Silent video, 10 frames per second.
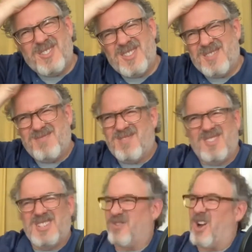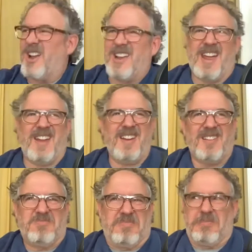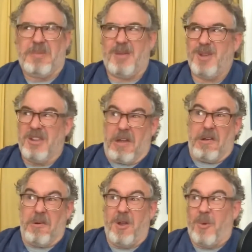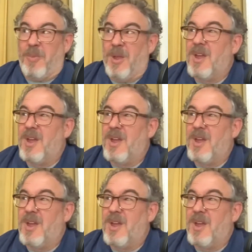is Frank gay? Maybe, I don't know.